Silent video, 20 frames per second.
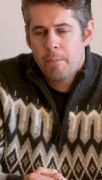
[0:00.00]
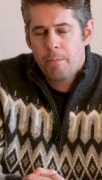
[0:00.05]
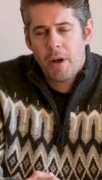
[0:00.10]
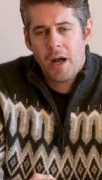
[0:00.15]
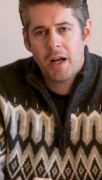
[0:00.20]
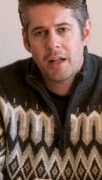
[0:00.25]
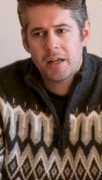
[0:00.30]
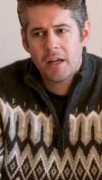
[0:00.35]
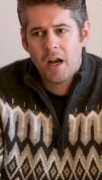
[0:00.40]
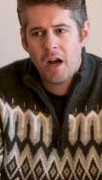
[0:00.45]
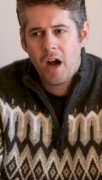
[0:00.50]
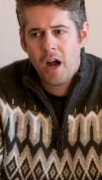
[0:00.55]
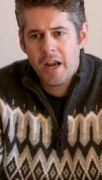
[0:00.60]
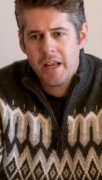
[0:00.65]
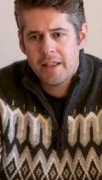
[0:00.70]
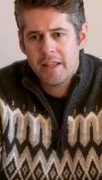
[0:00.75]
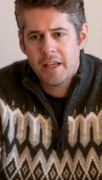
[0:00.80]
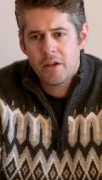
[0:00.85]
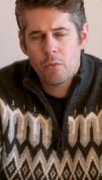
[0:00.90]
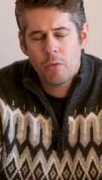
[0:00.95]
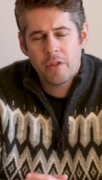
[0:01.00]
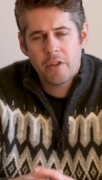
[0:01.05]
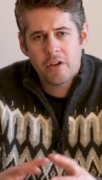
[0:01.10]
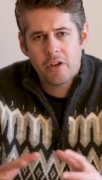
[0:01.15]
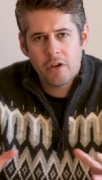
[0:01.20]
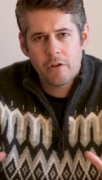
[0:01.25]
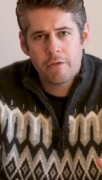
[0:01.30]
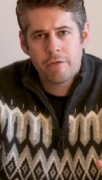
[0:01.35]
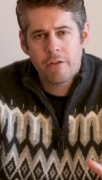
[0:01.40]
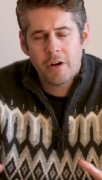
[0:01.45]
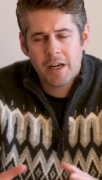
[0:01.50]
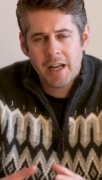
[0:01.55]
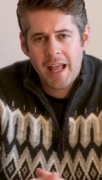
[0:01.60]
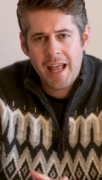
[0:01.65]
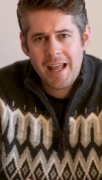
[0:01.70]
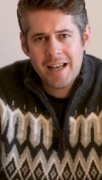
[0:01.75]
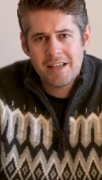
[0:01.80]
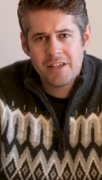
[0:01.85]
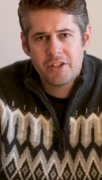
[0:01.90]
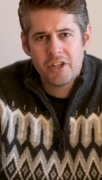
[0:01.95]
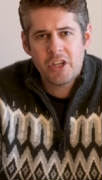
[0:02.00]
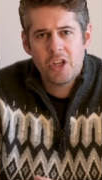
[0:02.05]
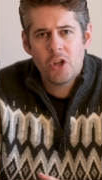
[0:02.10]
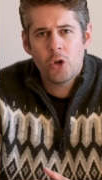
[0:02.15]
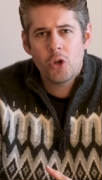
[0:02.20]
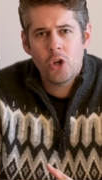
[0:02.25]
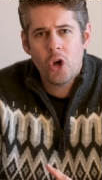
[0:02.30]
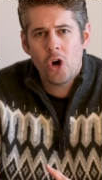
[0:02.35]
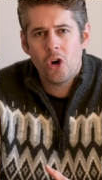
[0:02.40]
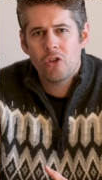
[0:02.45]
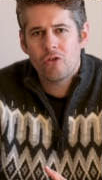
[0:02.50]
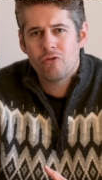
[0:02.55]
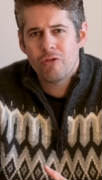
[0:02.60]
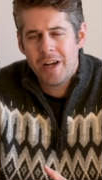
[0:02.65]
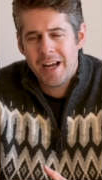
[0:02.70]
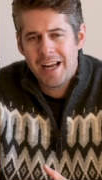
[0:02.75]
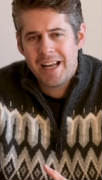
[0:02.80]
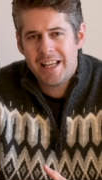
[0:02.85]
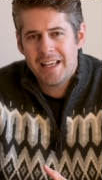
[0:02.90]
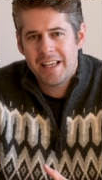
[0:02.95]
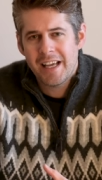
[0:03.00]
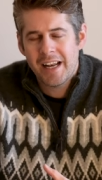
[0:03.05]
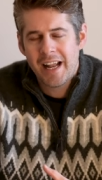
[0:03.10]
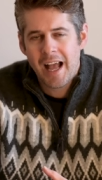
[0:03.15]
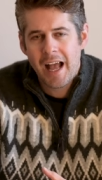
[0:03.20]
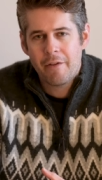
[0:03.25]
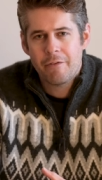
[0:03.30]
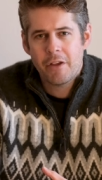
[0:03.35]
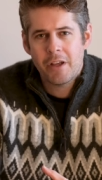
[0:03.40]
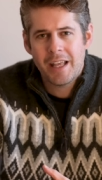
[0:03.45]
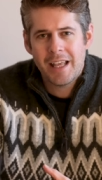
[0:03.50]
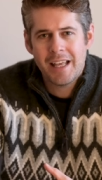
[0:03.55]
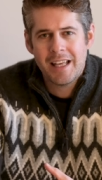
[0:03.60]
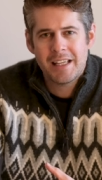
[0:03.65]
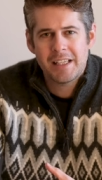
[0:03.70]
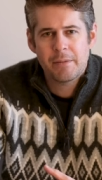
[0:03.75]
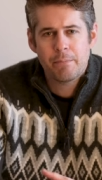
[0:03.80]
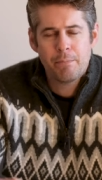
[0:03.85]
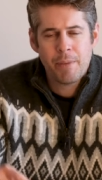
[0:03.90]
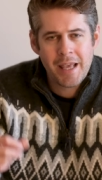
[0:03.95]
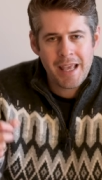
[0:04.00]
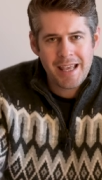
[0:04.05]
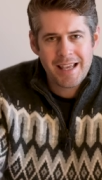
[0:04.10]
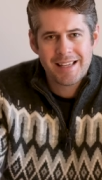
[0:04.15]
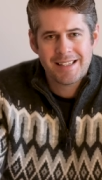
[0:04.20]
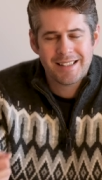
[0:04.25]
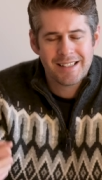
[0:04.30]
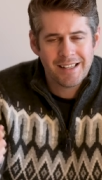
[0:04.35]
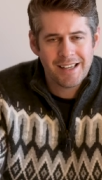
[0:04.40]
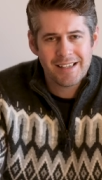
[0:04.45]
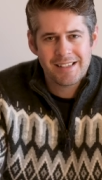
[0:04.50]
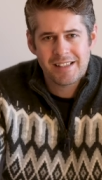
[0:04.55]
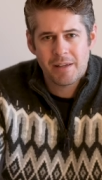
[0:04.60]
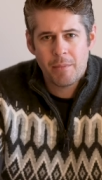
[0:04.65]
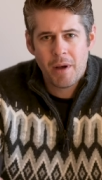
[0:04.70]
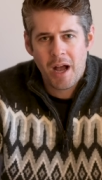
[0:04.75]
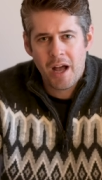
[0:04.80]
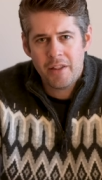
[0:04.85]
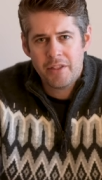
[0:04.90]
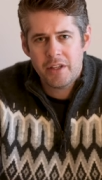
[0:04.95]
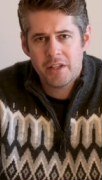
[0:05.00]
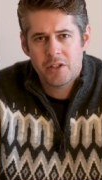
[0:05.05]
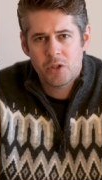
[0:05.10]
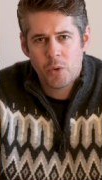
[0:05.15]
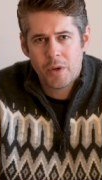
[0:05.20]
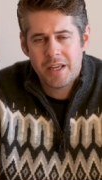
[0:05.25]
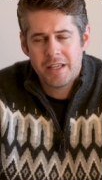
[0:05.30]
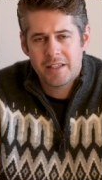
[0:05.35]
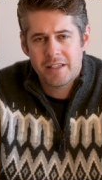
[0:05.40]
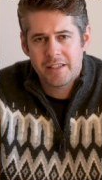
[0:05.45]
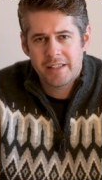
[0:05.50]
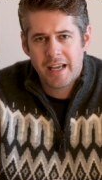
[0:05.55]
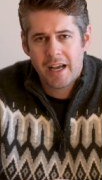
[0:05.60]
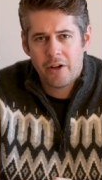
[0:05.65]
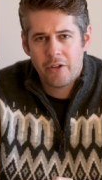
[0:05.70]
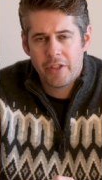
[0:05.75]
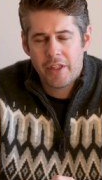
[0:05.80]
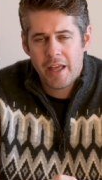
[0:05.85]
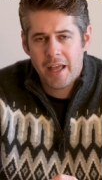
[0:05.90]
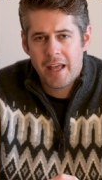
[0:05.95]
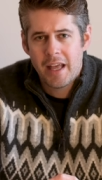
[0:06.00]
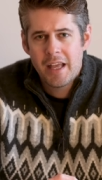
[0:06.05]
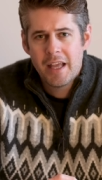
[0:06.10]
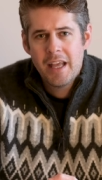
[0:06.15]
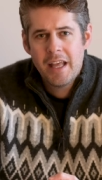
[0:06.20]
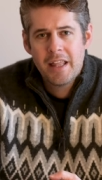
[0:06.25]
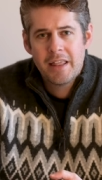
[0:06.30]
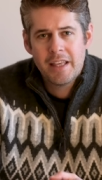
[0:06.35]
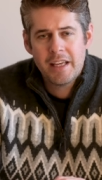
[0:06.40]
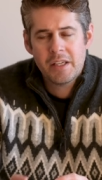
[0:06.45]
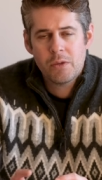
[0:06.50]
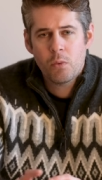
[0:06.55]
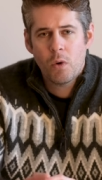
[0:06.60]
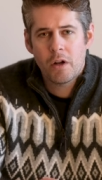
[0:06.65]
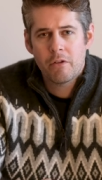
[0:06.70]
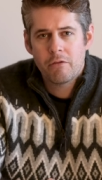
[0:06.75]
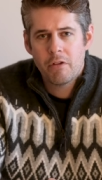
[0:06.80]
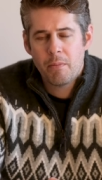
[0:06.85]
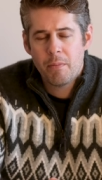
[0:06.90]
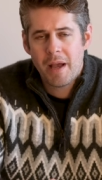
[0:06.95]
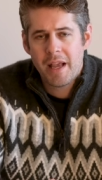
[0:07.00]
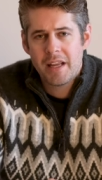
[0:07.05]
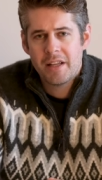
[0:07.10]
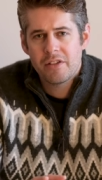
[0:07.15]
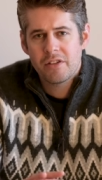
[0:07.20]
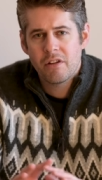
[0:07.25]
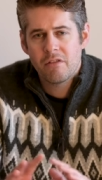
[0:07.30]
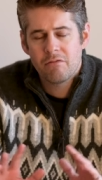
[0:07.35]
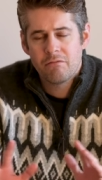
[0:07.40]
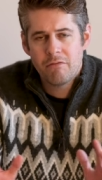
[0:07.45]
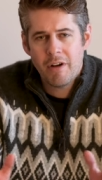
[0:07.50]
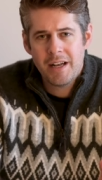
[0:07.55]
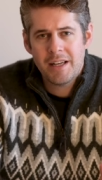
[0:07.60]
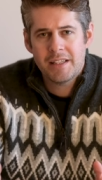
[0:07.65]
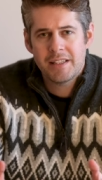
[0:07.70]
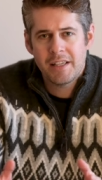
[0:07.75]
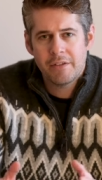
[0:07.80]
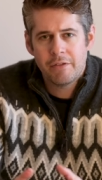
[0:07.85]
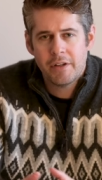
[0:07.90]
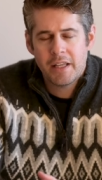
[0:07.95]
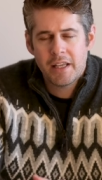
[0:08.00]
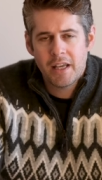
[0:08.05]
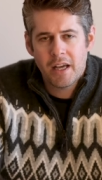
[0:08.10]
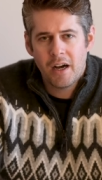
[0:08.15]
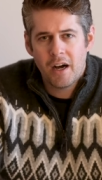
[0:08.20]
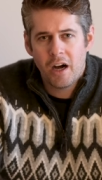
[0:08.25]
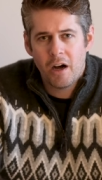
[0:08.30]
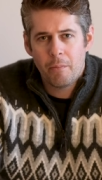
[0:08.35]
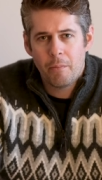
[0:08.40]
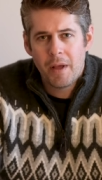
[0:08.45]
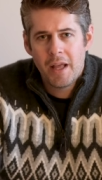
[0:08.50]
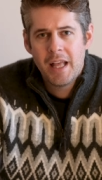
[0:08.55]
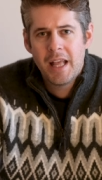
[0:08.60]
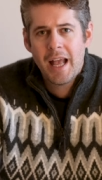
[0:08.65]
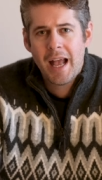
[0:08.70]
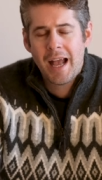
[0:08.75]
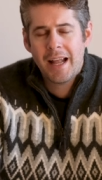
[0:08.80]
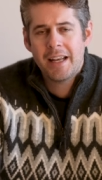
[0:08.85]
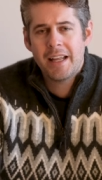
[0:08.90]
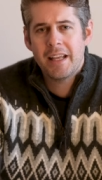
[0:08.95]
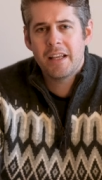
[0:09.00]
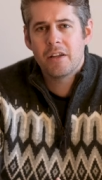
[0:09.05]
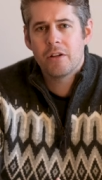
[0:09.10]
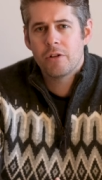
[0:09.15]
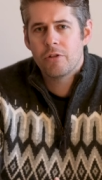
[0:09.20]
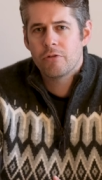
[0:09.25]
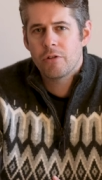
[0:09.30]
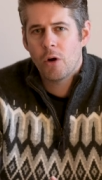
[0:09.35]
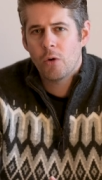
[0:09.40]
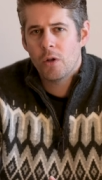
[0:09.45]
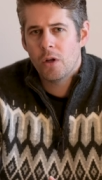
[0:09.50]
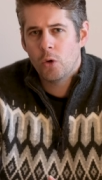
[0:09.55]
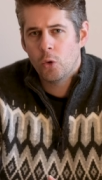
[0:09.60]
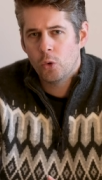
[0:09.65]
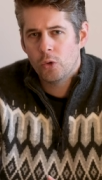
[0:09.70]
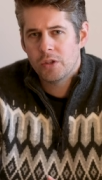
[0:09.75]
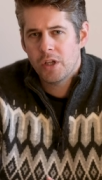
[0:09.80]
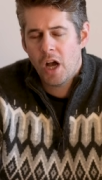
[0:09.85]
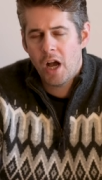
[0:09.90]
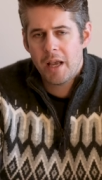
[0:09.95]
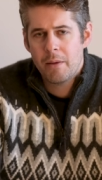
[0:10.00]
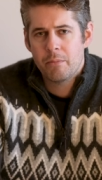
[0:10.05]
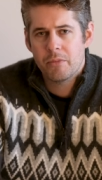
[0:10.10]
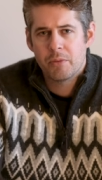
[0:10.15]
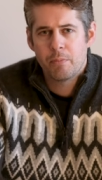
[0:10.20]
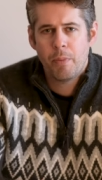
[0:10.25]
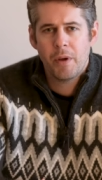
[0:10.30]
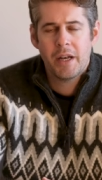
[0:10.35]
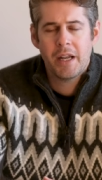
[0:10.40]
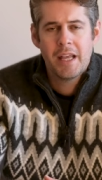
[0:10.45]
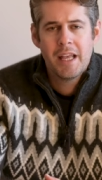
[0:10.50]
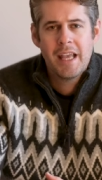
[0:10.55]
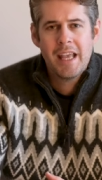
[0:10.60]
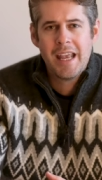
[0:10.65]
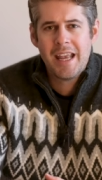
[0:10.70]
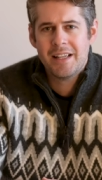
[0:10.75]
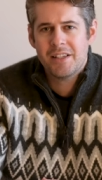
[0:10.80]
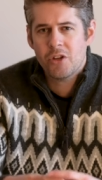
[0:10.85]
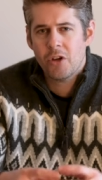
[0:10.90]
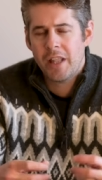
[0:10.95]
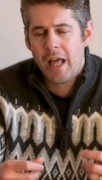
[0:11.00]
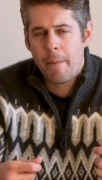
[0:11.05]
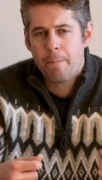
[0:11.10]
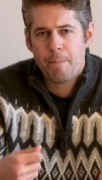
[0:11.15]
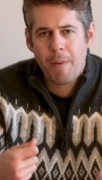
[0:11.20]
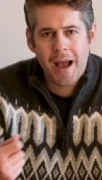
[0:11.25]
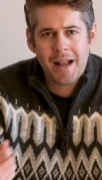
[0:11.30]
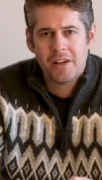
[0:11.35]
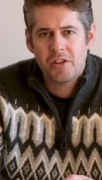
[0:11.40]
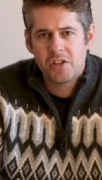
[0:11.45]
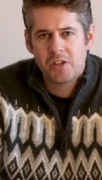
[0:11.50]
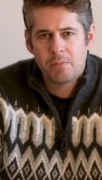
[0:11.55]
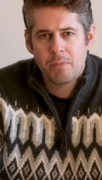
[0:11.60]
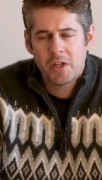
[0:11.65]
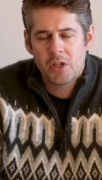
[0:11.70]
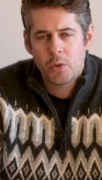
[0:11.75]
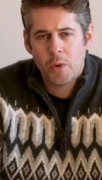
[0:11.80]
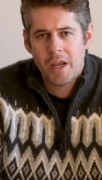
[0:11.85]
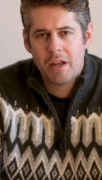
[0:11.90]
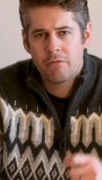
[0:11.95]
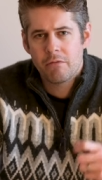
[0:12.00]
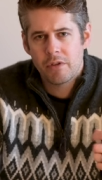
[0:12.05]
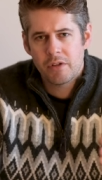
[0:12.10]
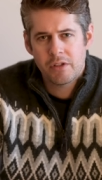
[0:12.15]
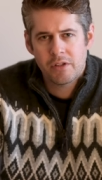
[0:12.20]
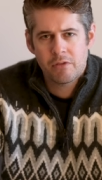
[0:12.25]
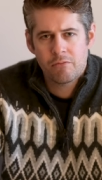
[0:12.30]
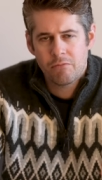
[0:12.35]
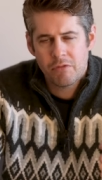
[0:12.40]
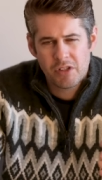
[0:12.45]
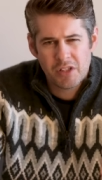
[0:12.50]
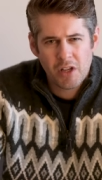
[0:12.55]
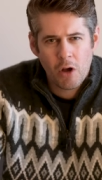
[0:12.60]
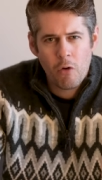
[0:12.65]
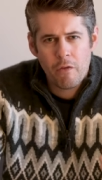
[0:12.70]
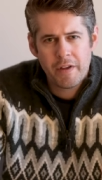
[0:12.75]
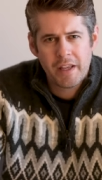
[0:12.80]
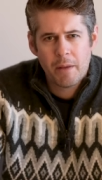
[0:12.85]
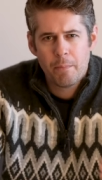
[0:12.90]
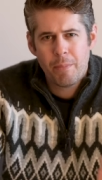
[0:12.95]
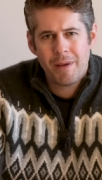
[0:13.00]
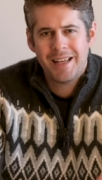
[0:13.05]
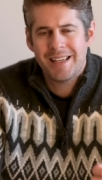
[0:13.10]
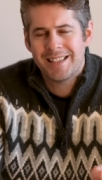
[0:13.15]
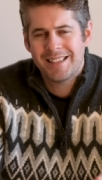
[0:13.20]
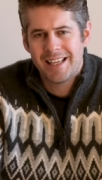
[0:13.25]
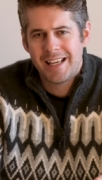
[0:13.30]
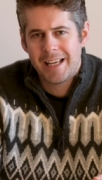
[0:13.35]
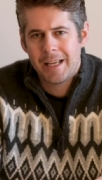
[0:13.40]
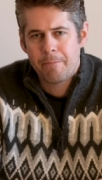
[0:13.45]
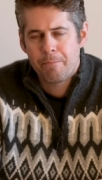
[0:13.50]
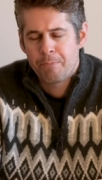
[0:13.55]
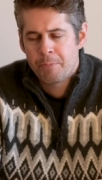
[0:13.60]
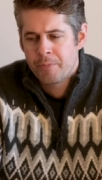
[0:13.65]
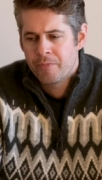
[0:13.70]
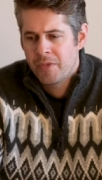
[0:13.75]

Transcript: but I think with a good front end, you're not really going to have your ears pierced like some other tweeters out there. This one remains relatively calm and in control at all times, but it's got that balance between res resolving ability